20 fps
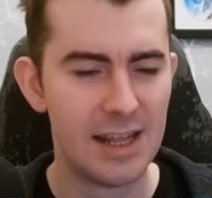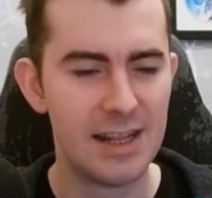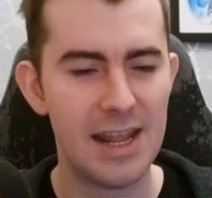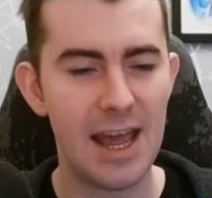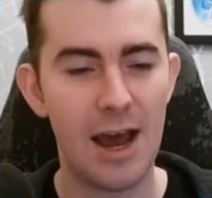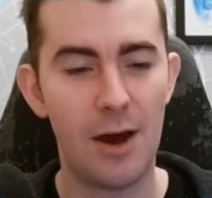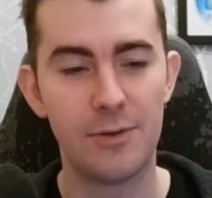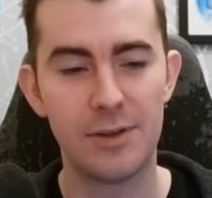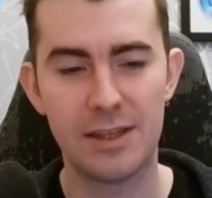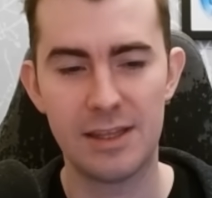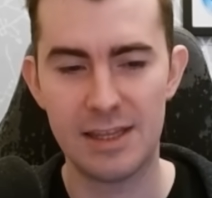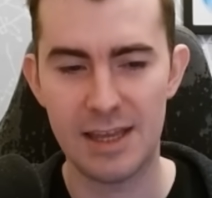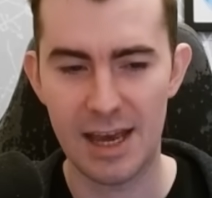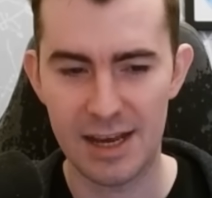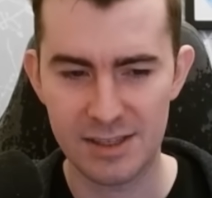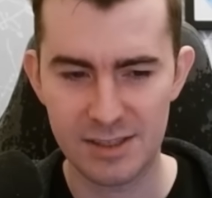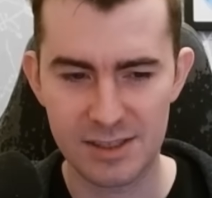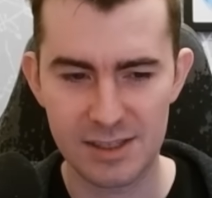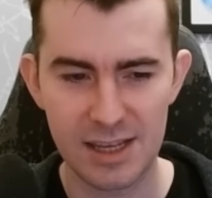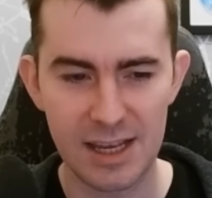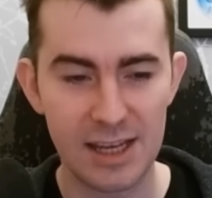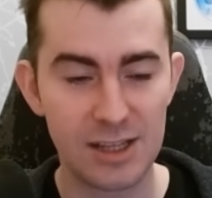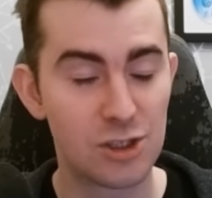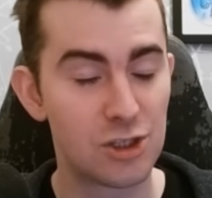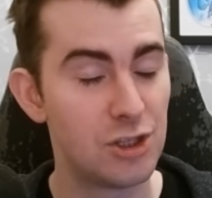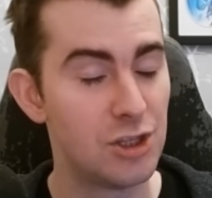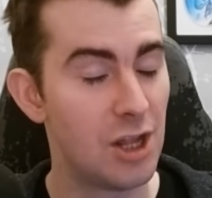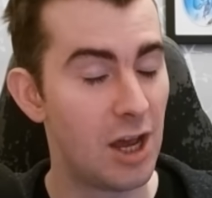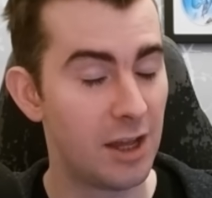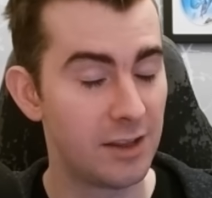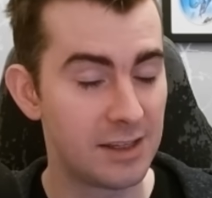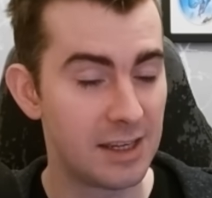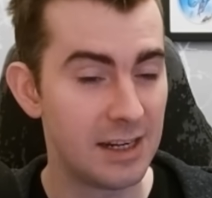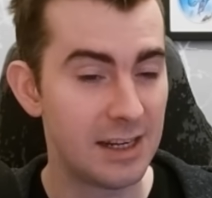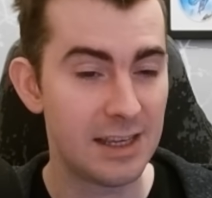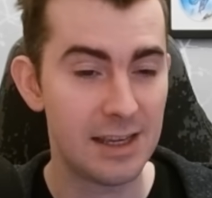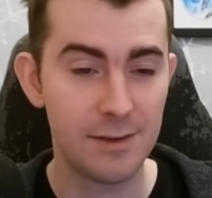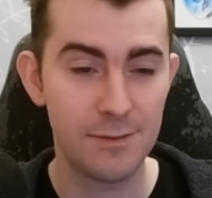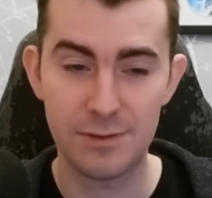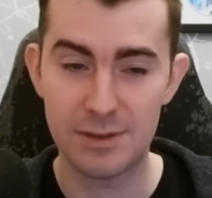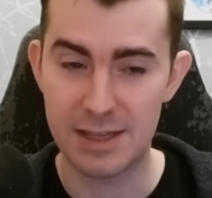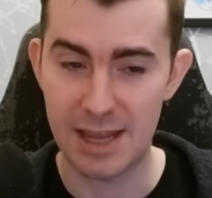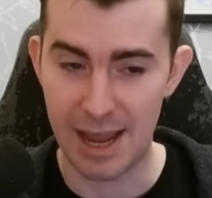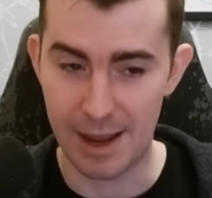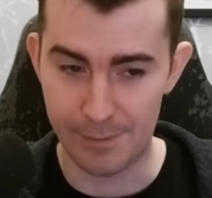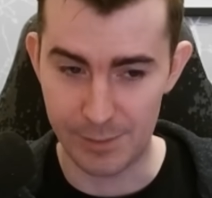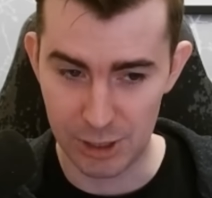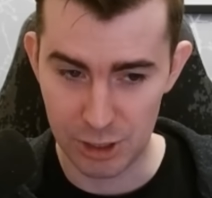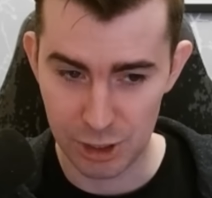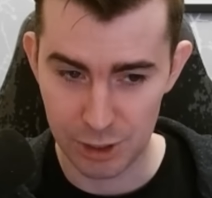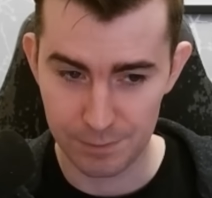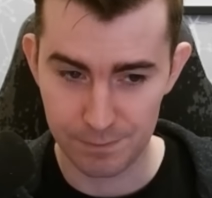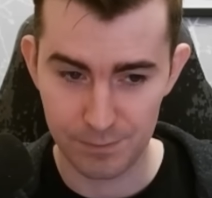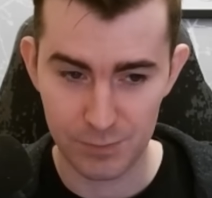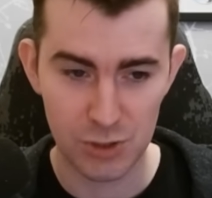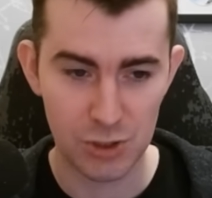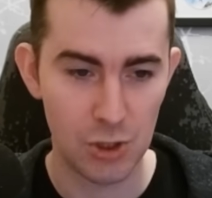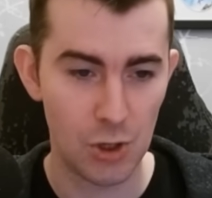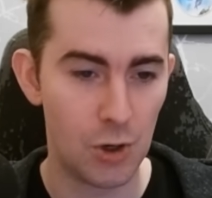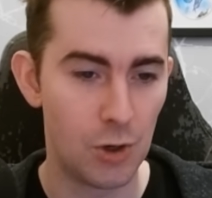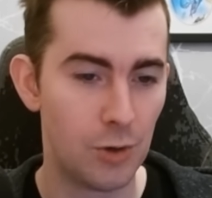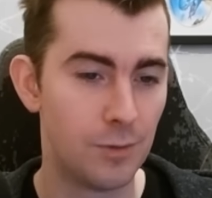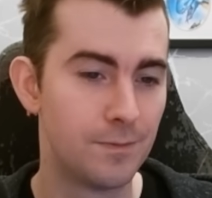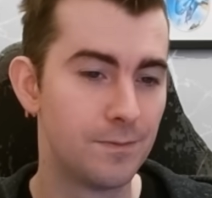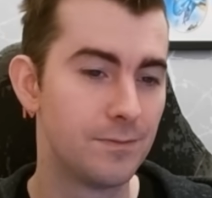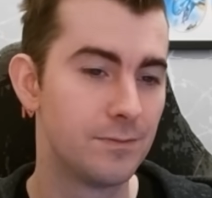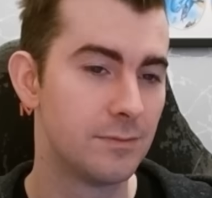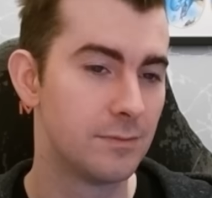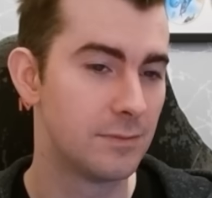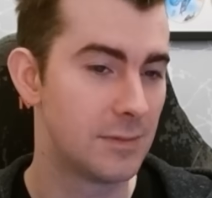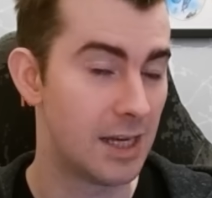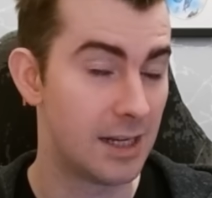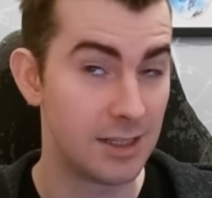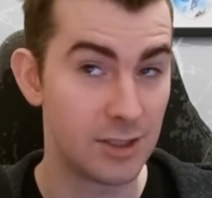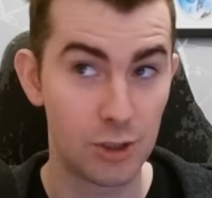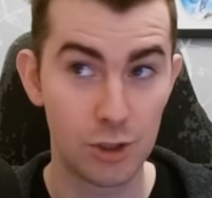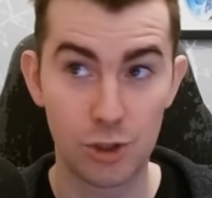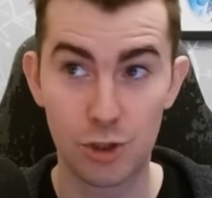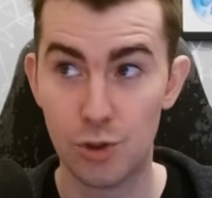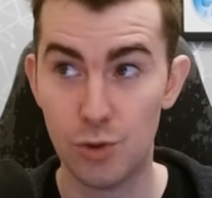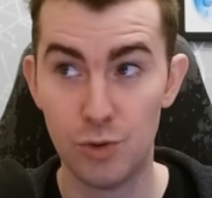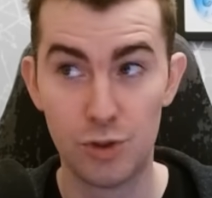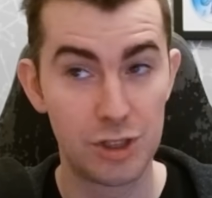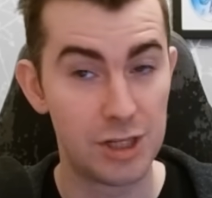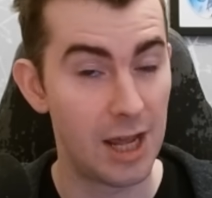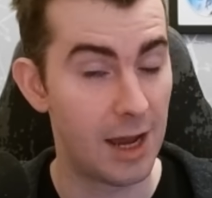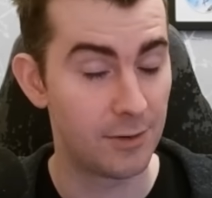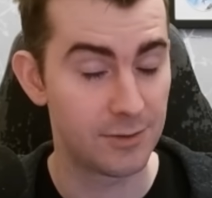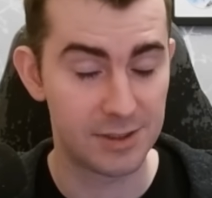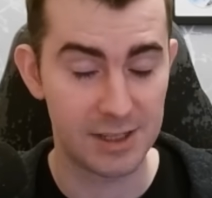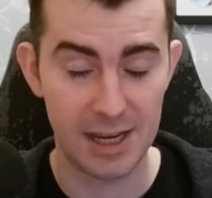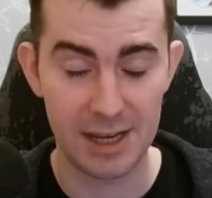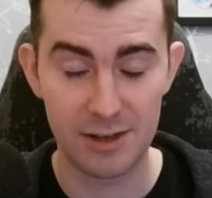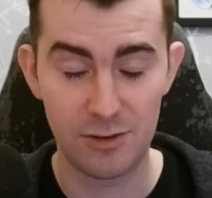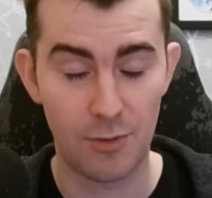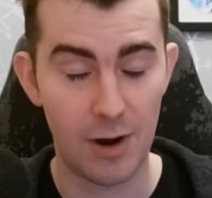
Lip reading: Now, yes, it's not going to give damage, so that is a huge downside.